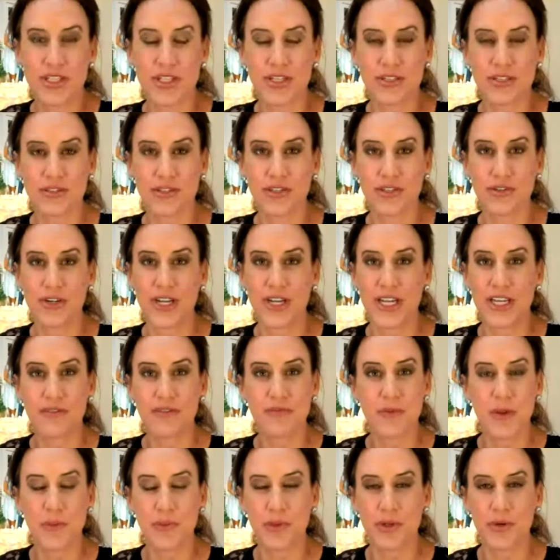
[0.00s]
the creative
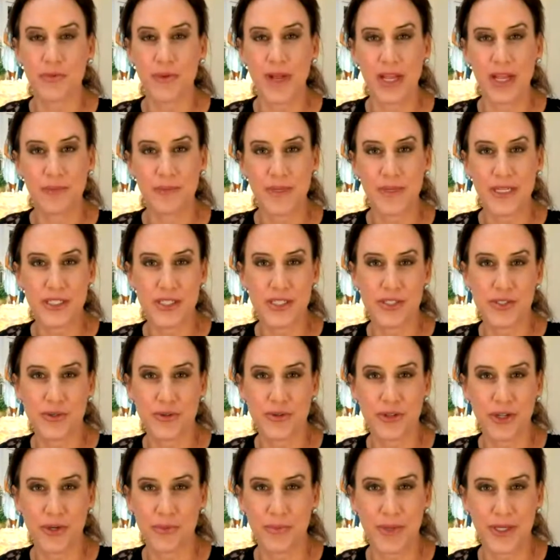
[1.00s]
people around me to
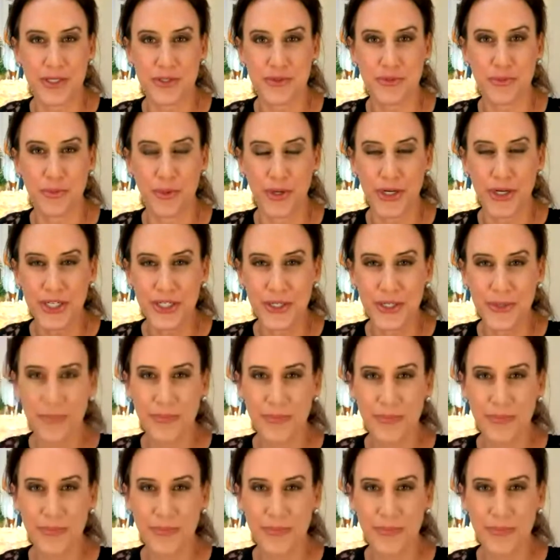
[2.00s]
do their best work.